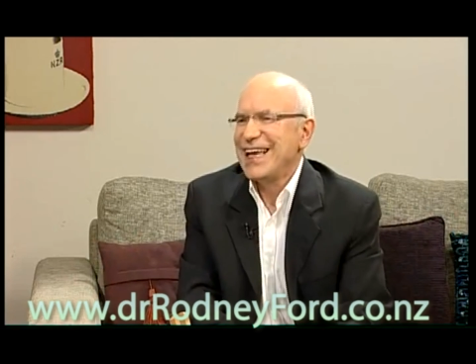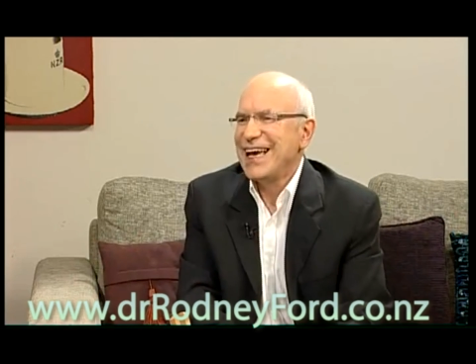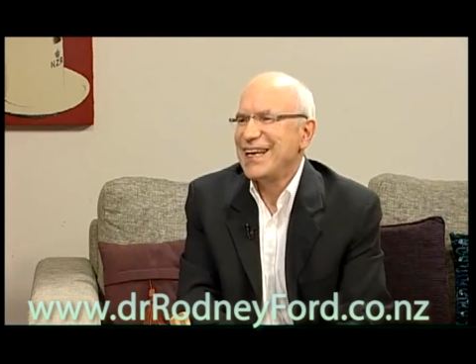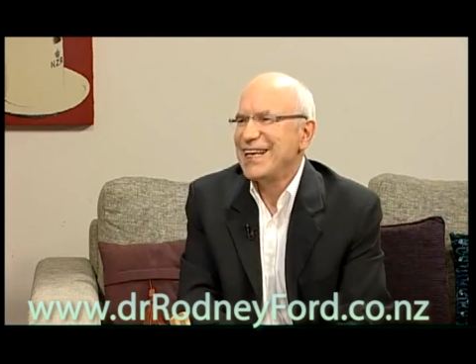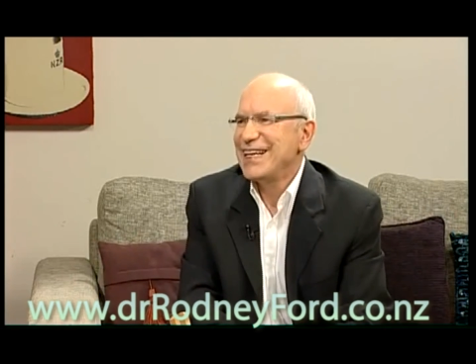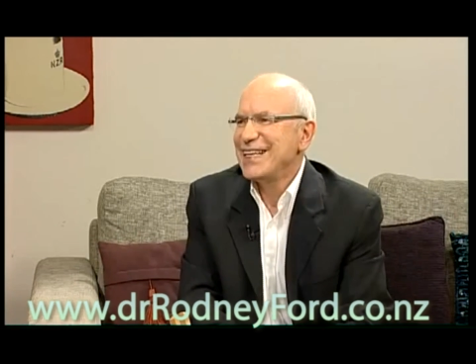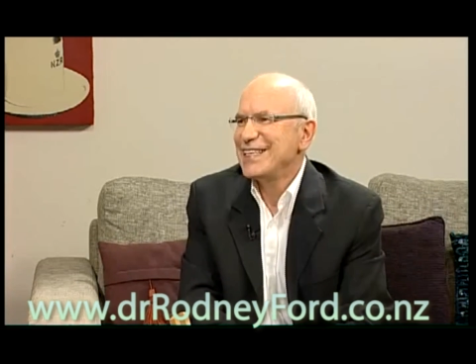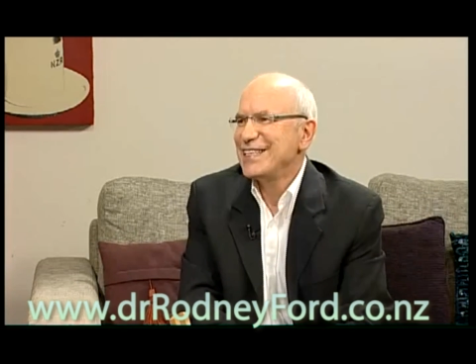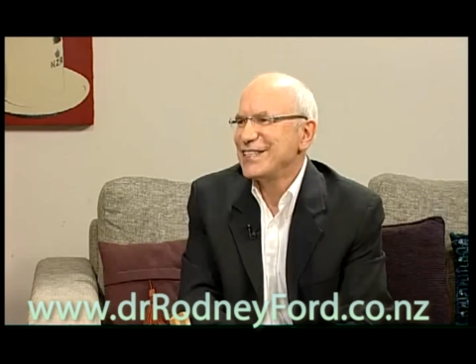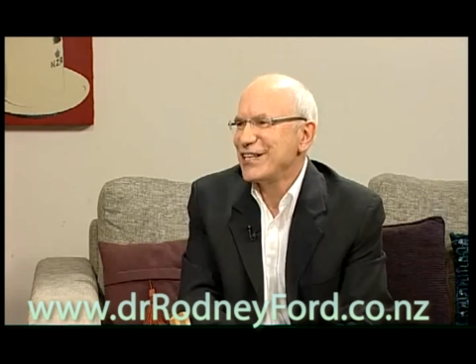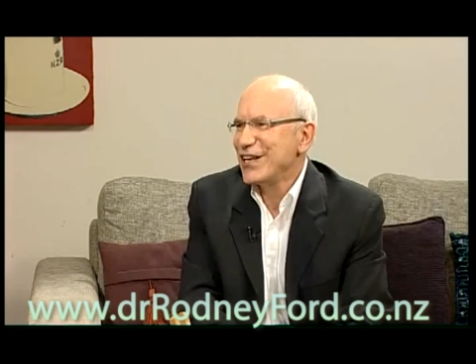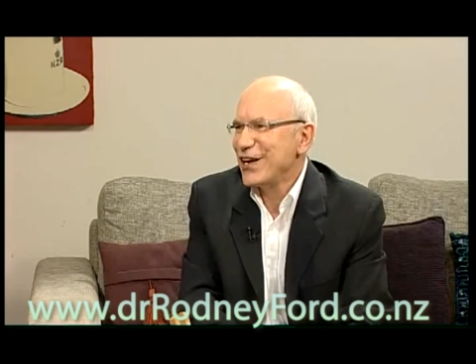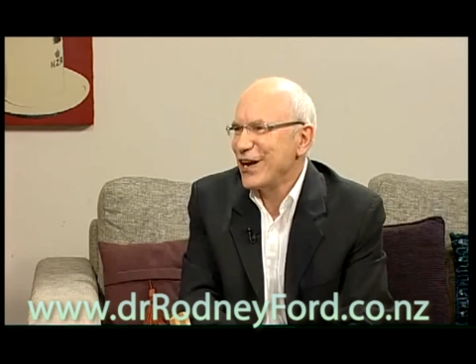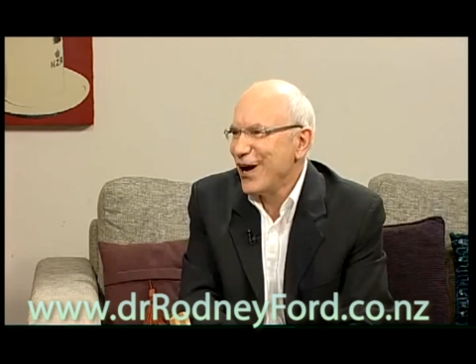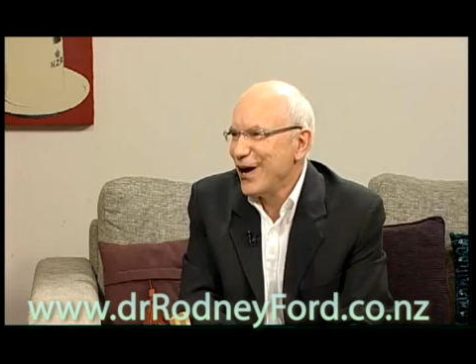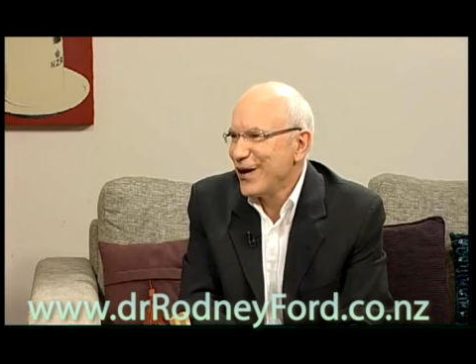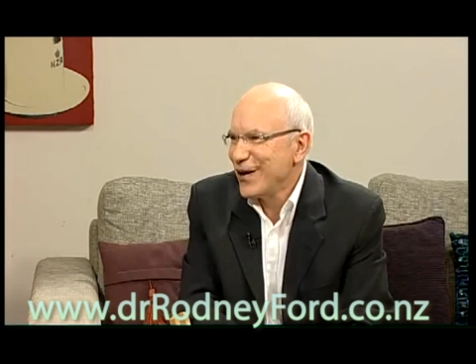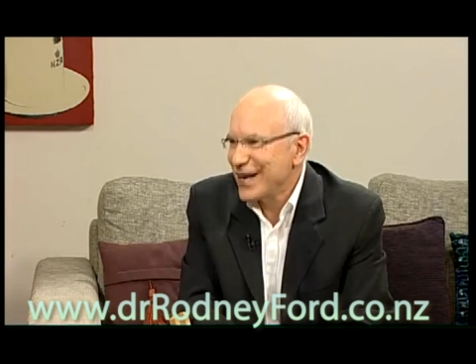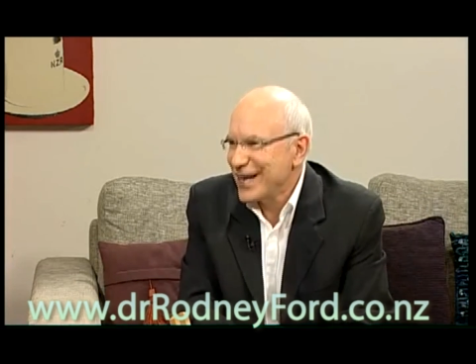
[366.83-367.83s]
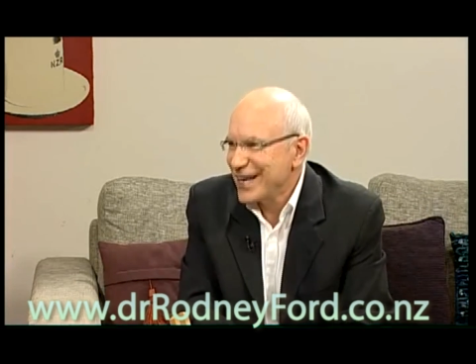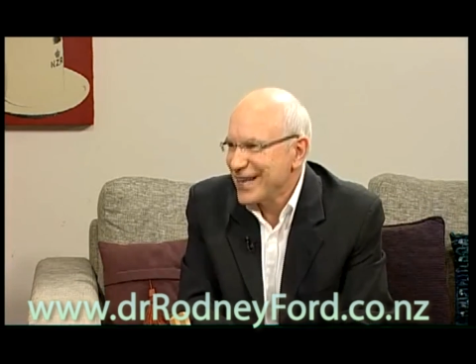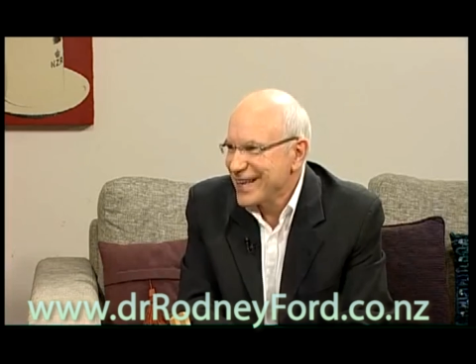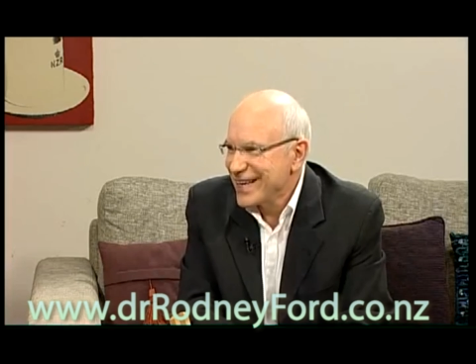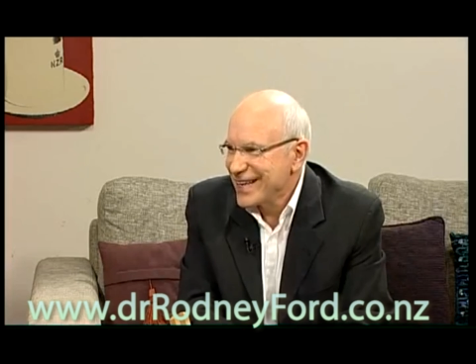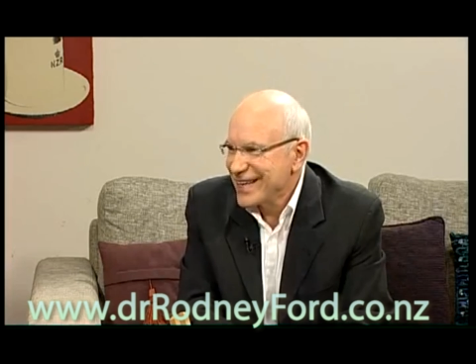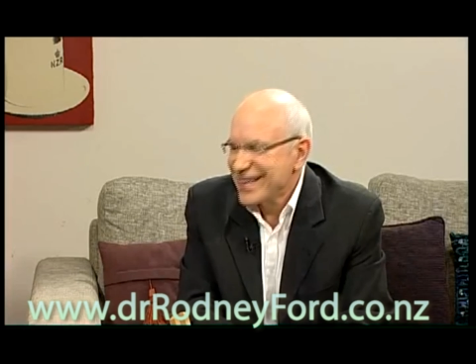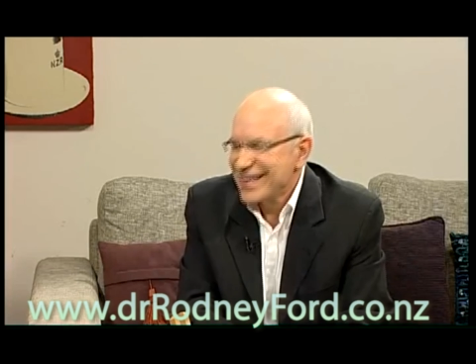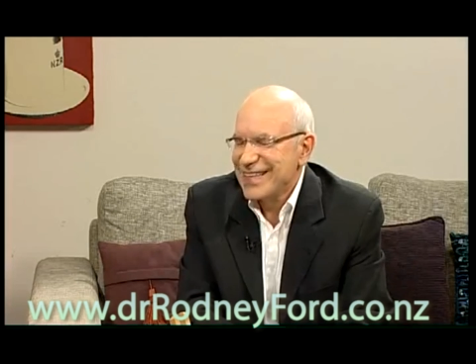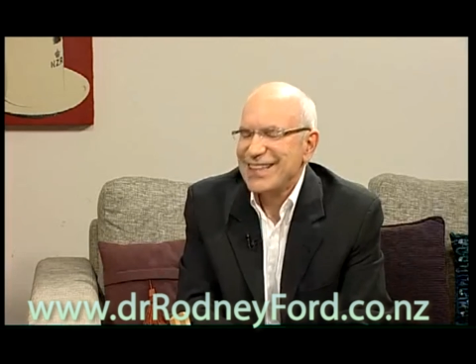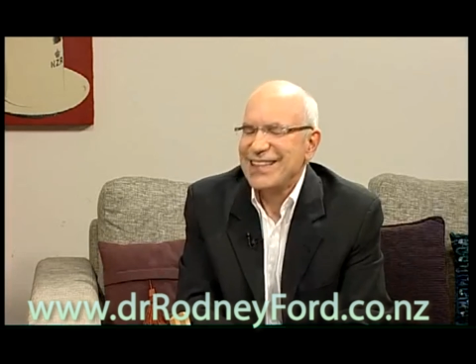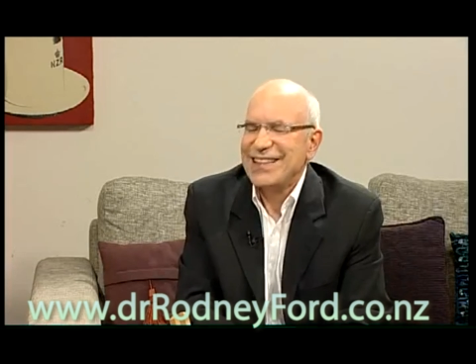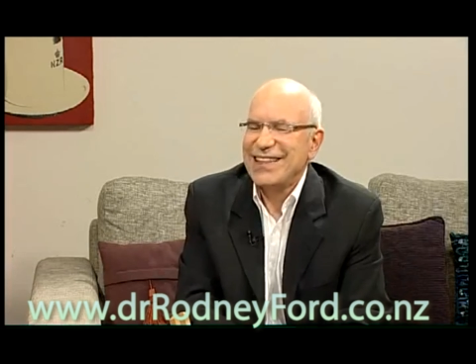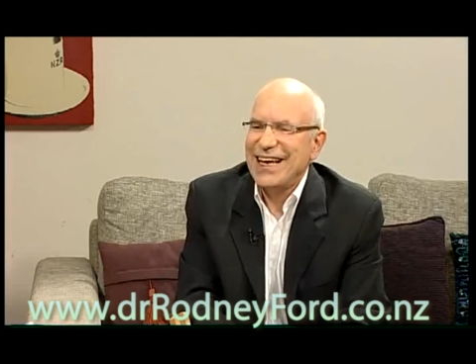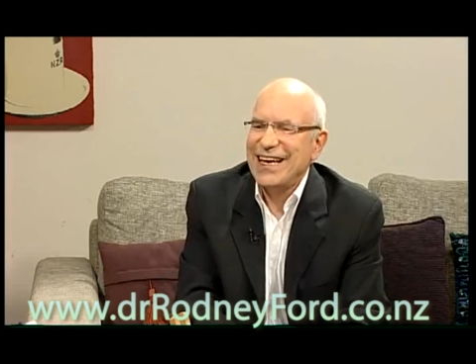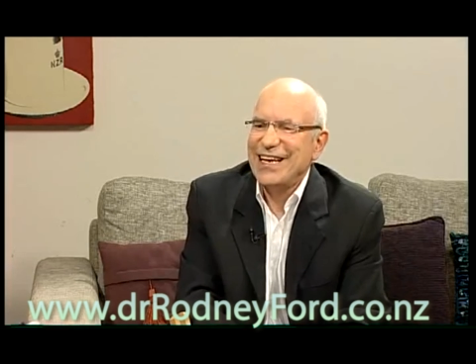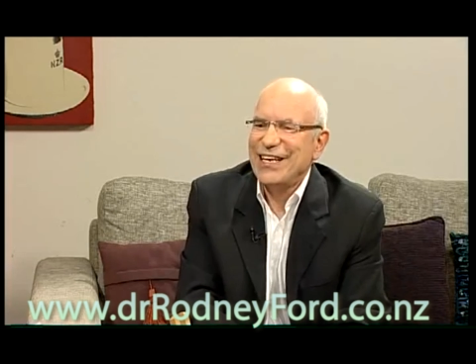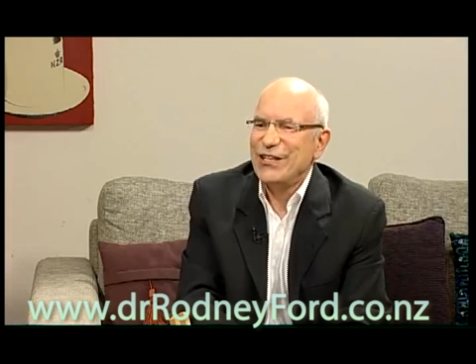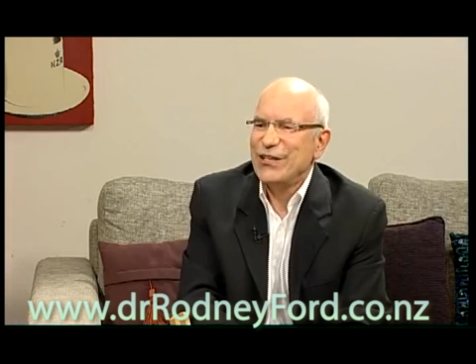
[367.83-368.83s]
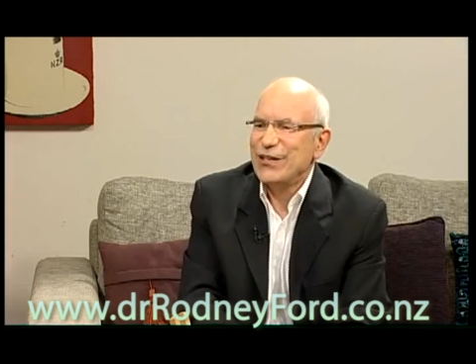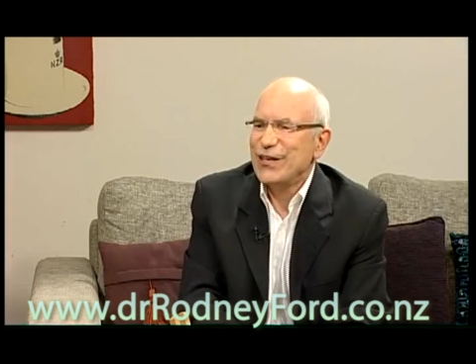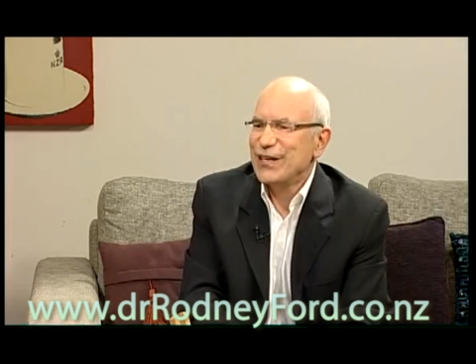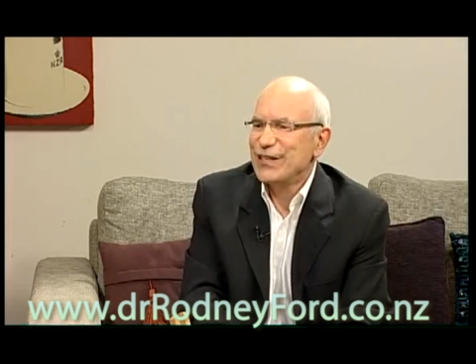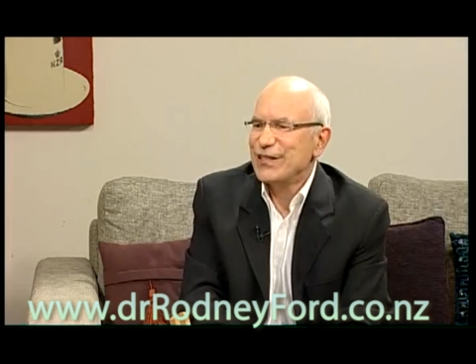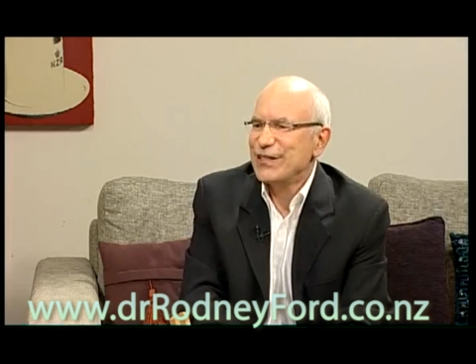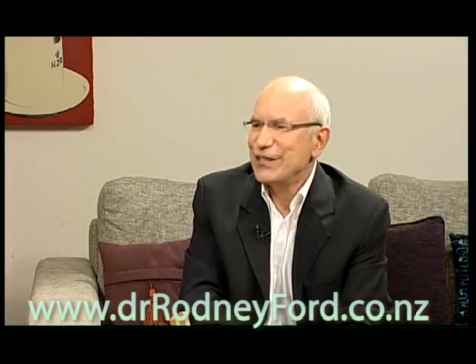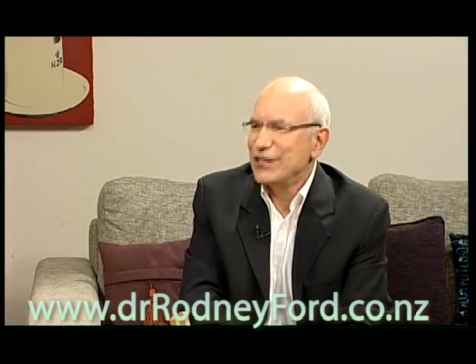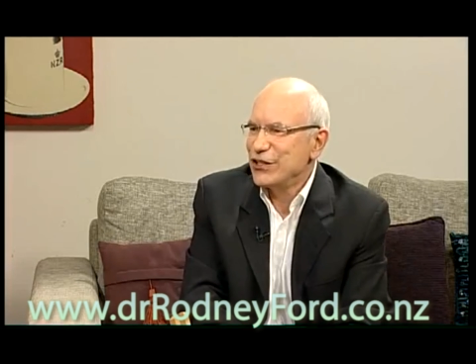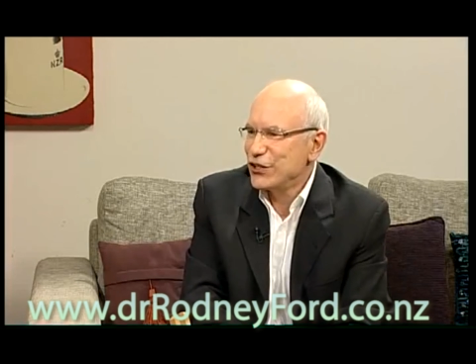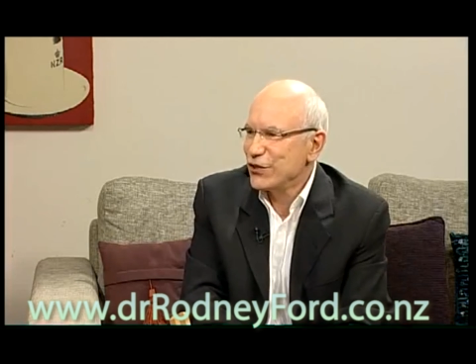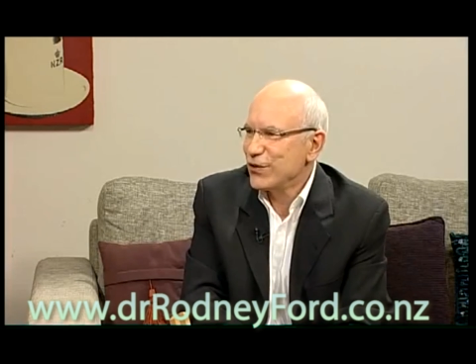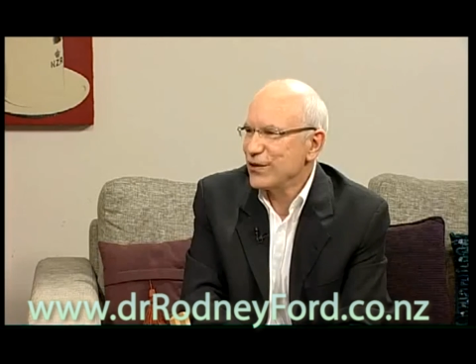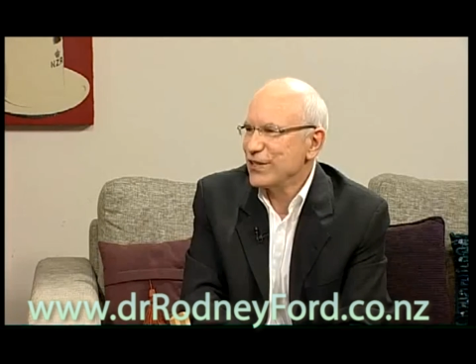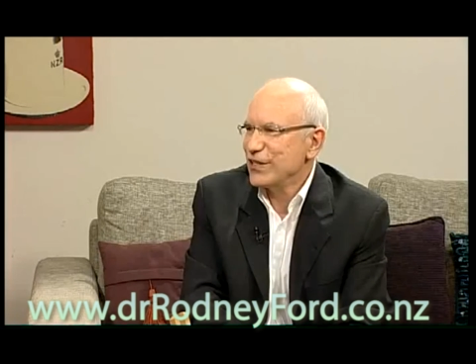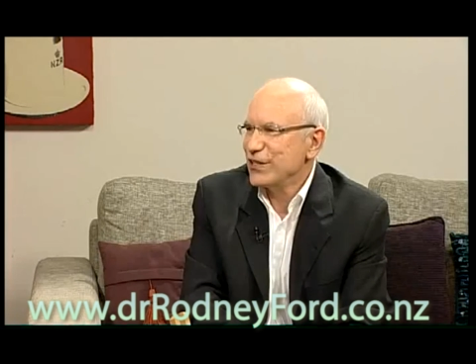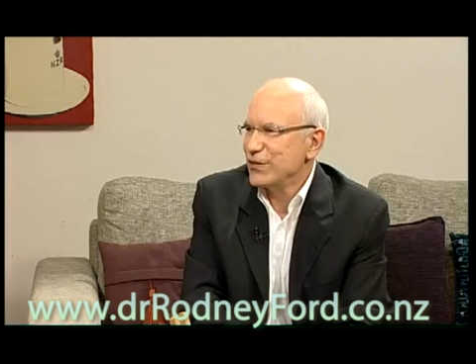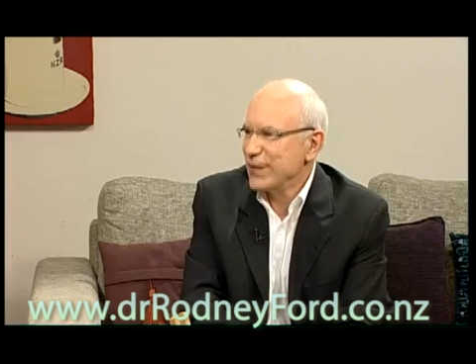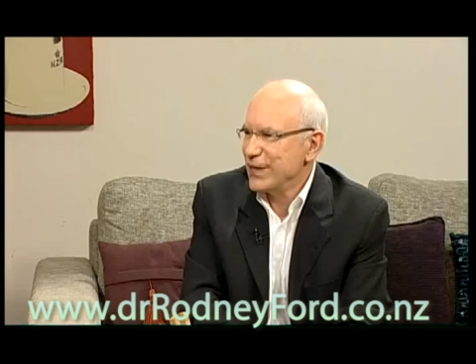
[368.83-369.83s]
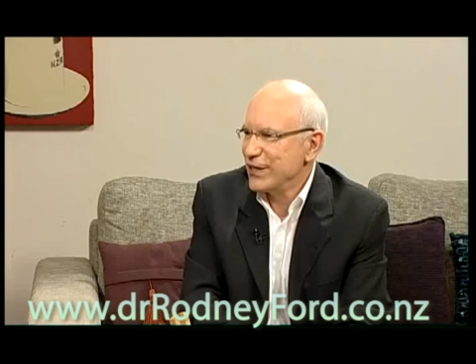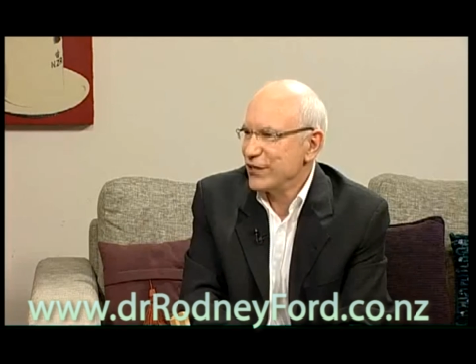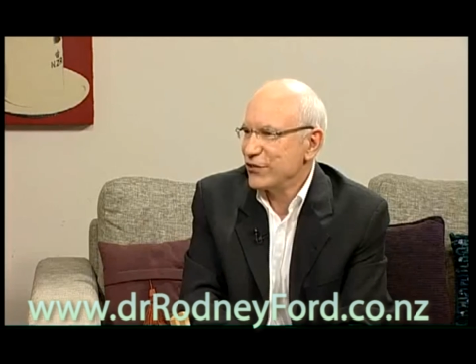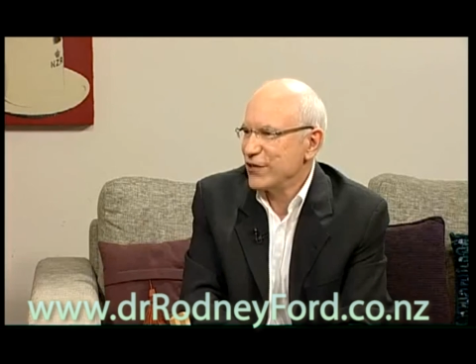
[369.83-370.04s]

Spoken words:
and eat it slowly, then you're going to enjoy the sweet